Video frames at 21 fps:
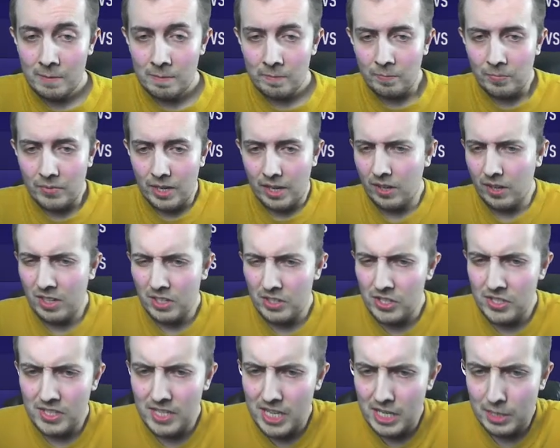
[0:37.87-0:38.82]
I can't actually
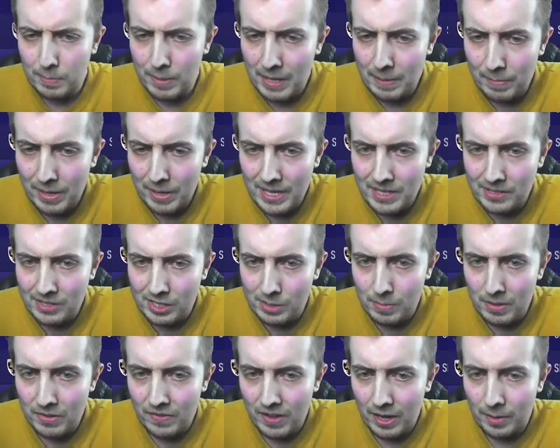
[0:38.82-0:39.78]
see us being beaten, to be
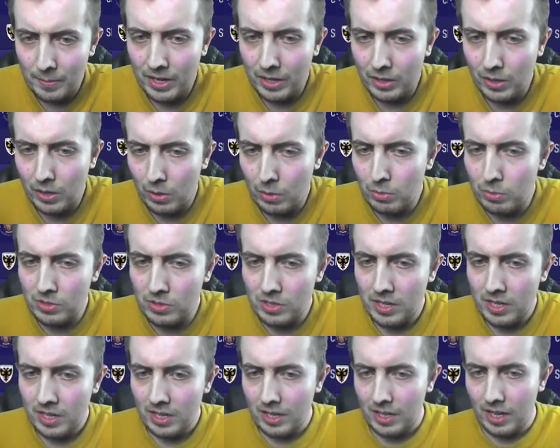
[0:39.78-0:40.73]
fair. I mean, our goals,
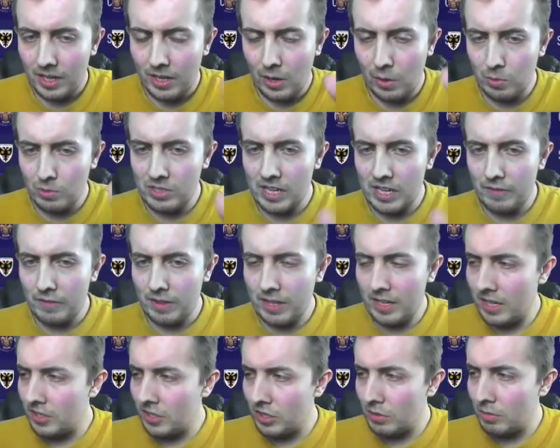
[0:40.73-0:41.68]
our goals and everything are
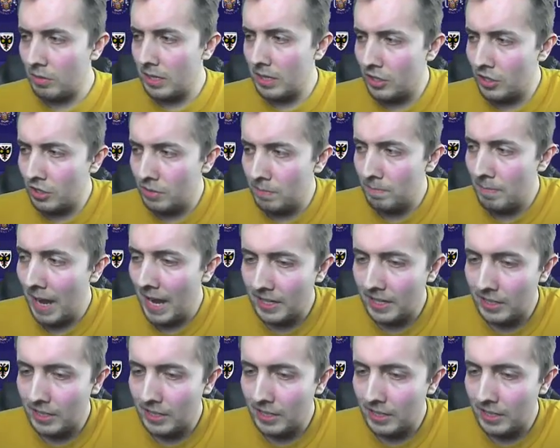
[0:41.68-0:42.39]
just just mad.